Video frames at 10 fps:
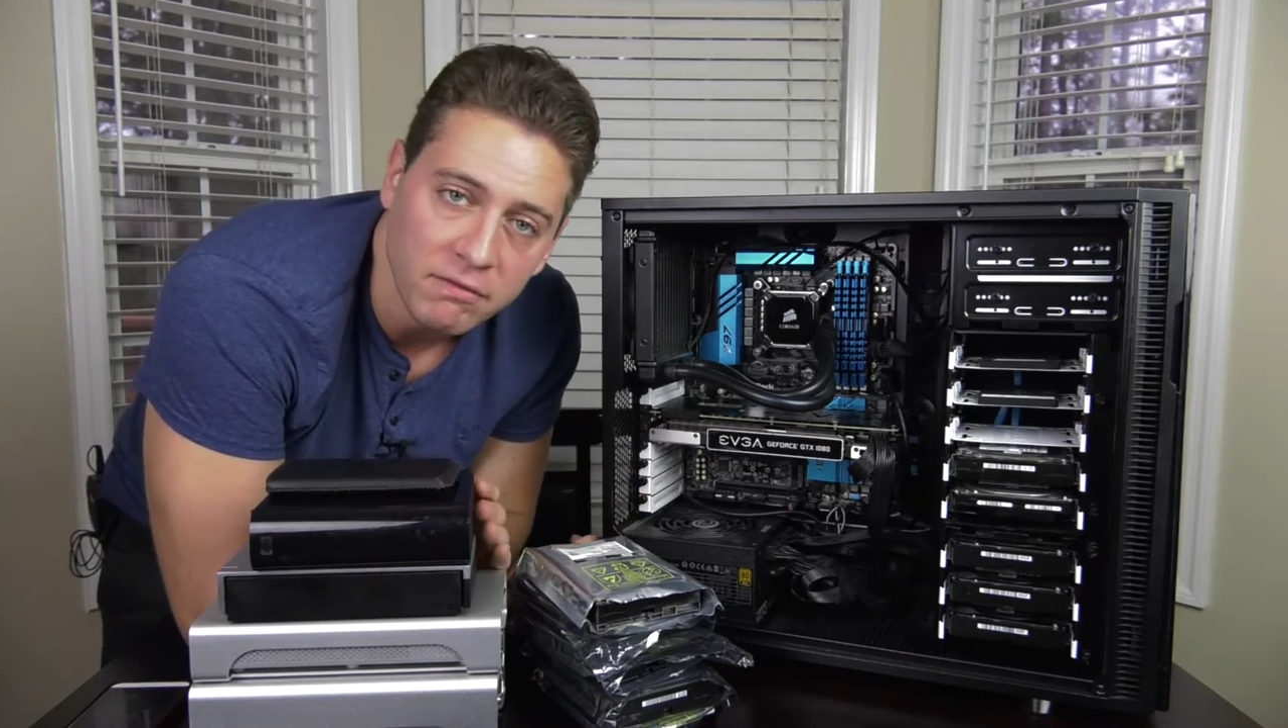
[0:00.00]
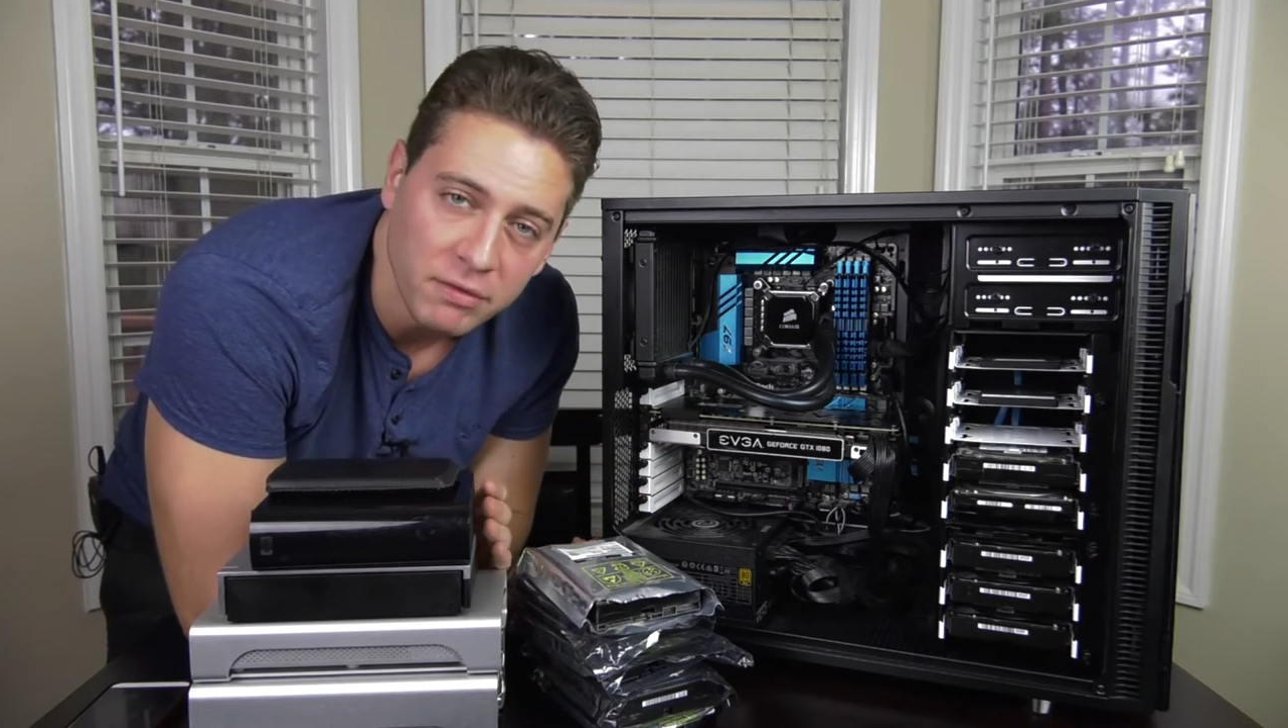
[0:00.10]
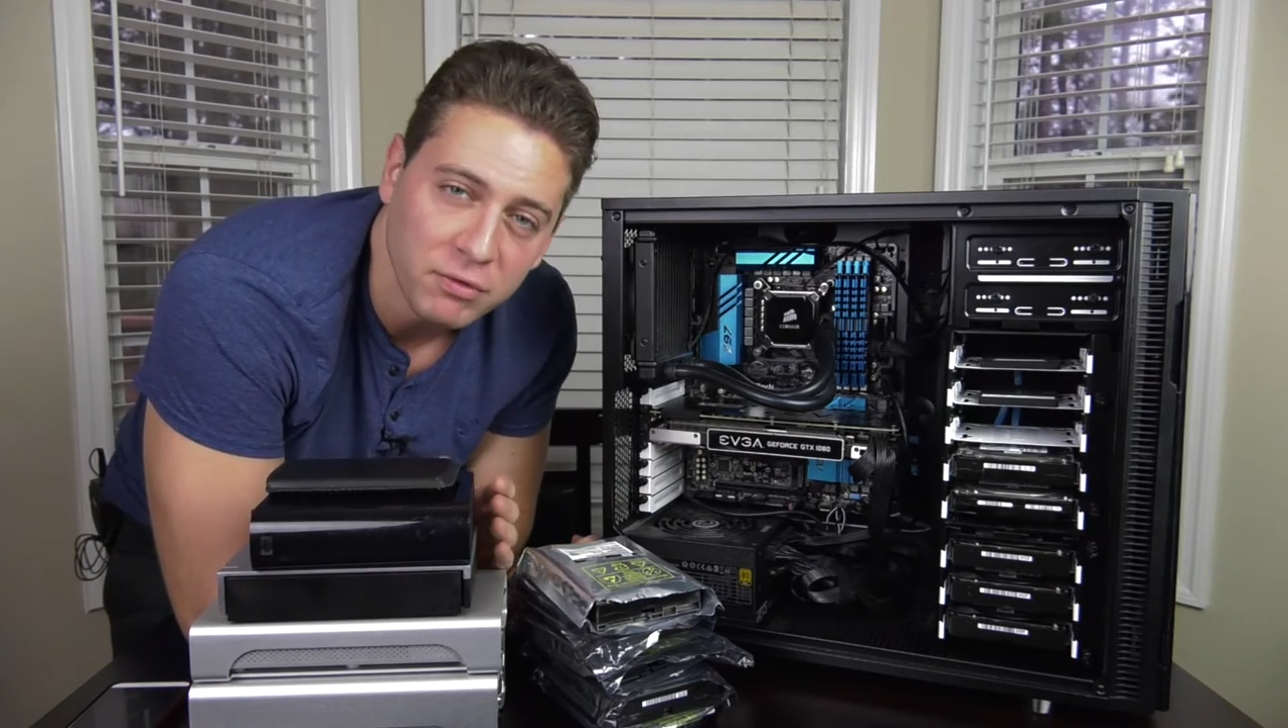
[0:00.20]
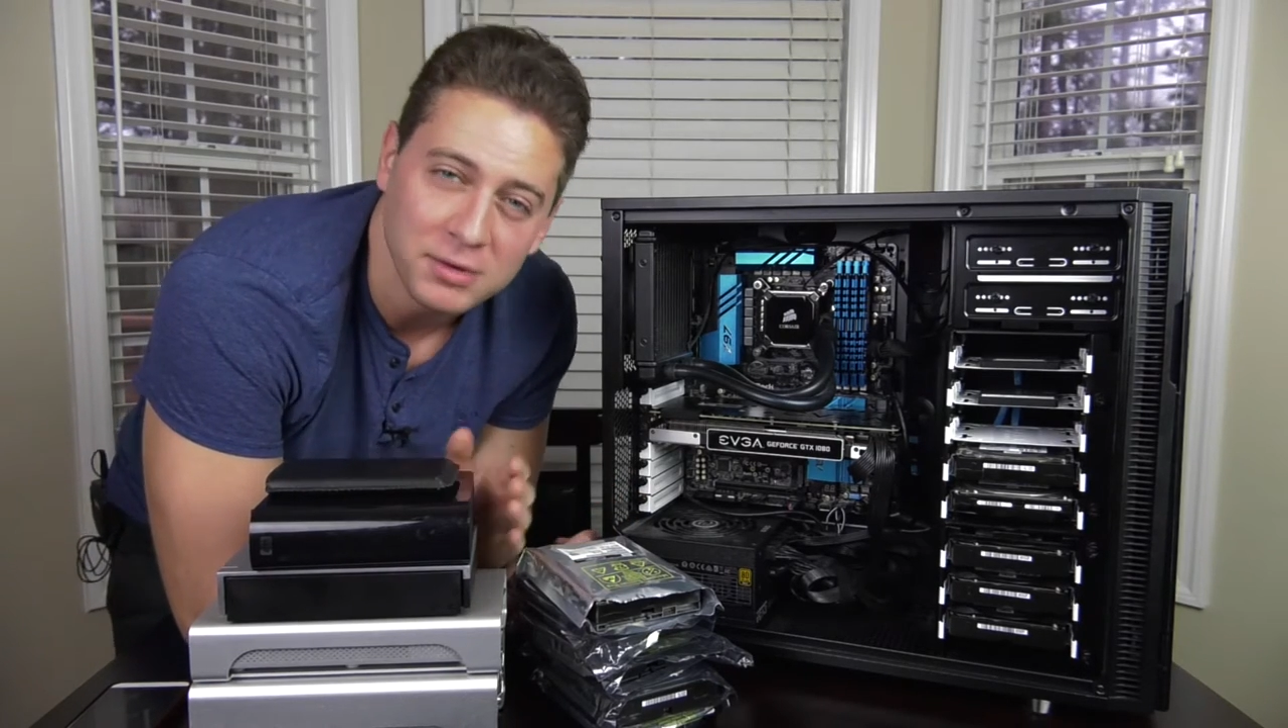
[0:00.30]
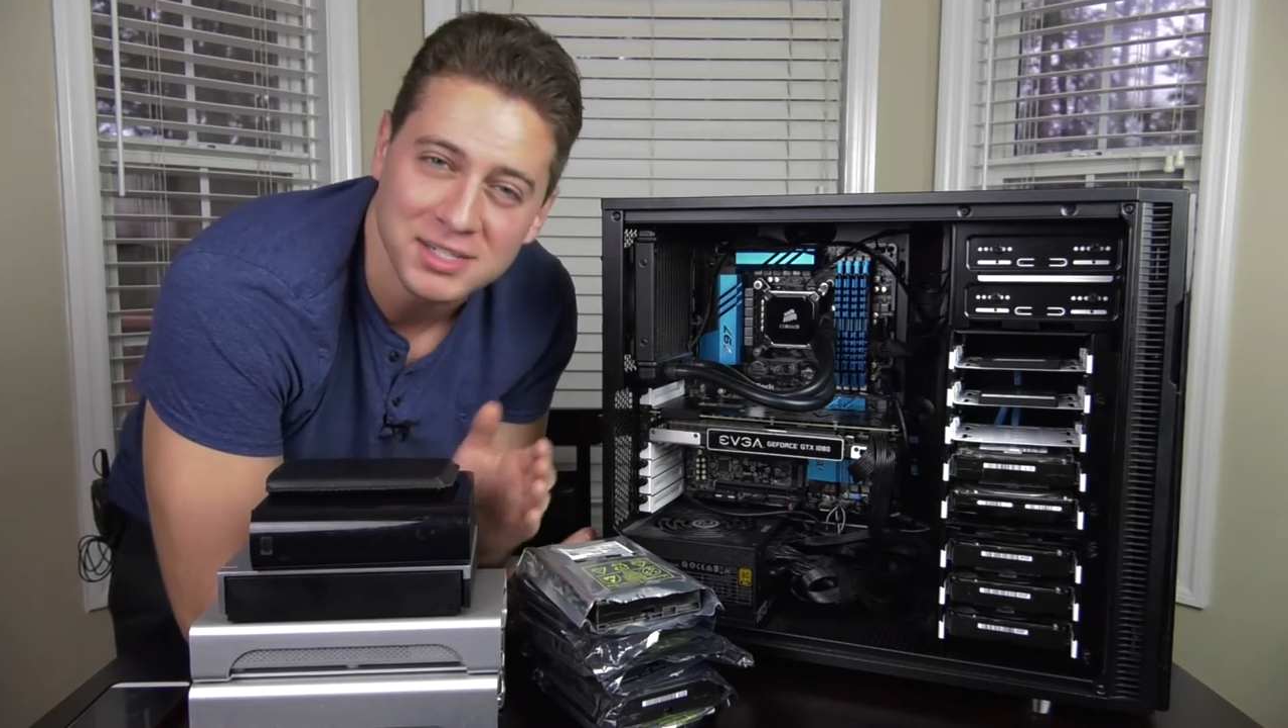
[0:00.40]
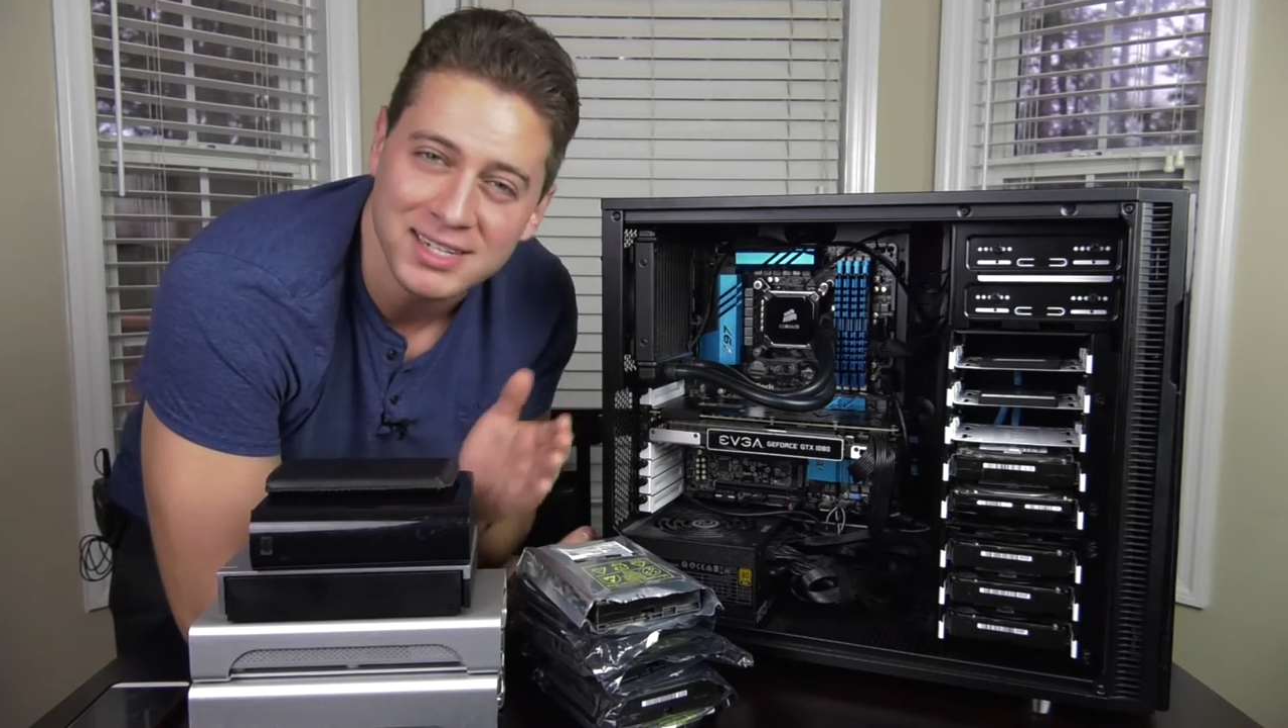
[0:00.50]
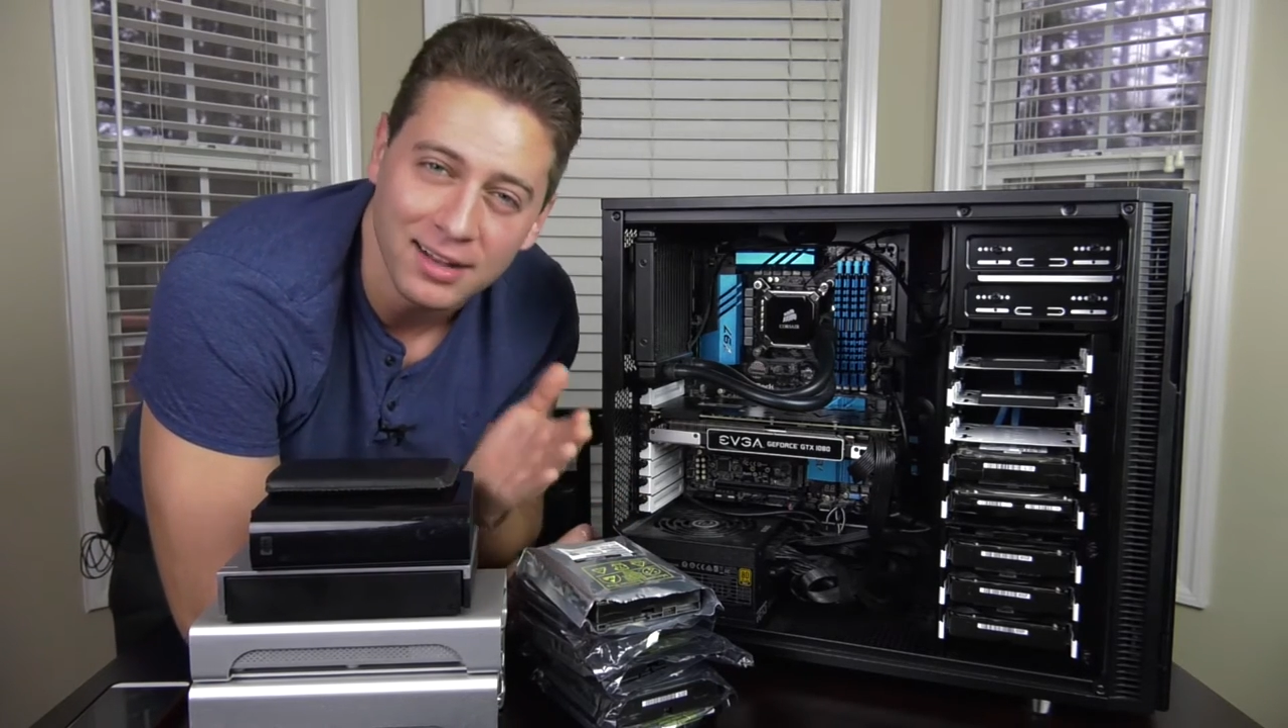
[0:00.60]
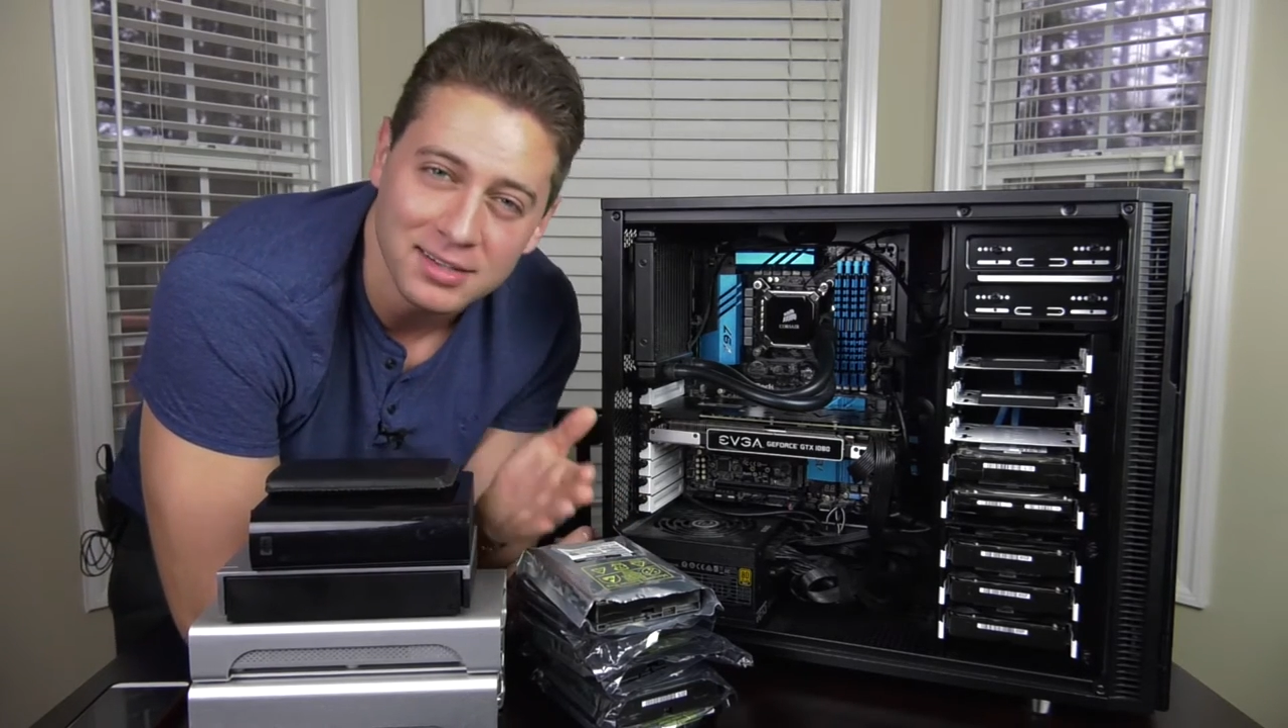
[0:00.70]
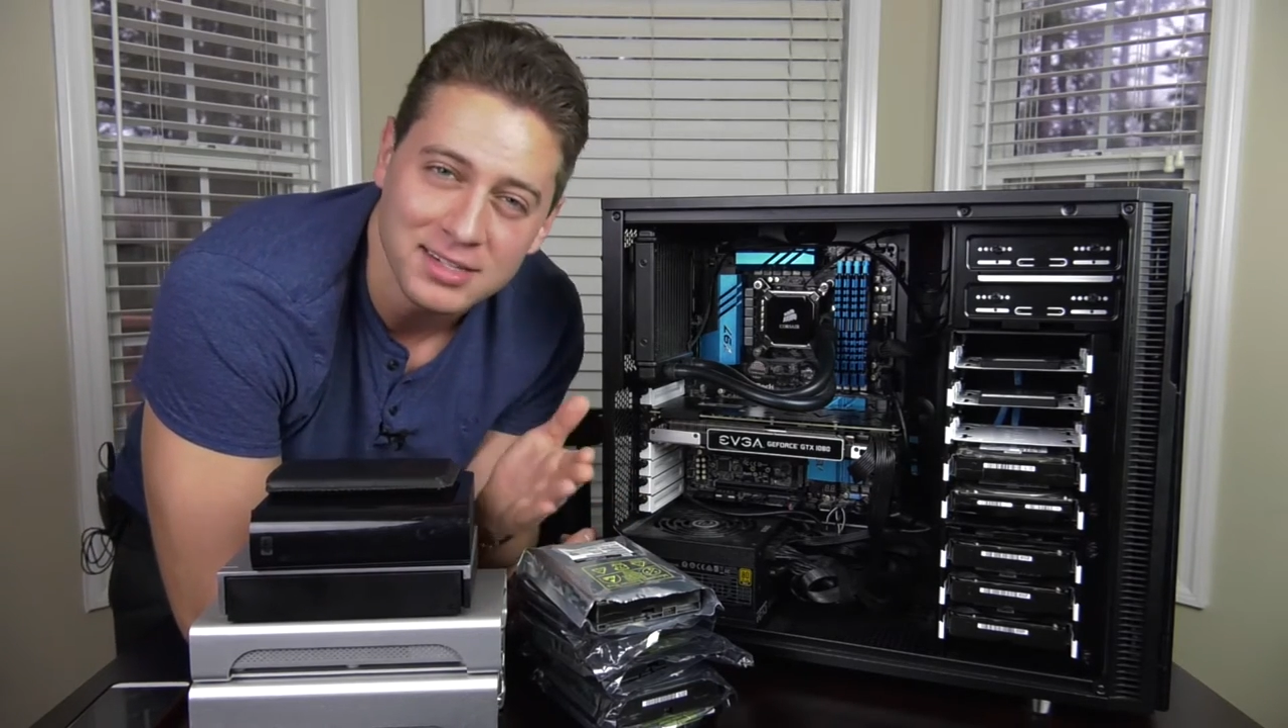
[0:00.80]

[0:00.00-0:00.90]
before solid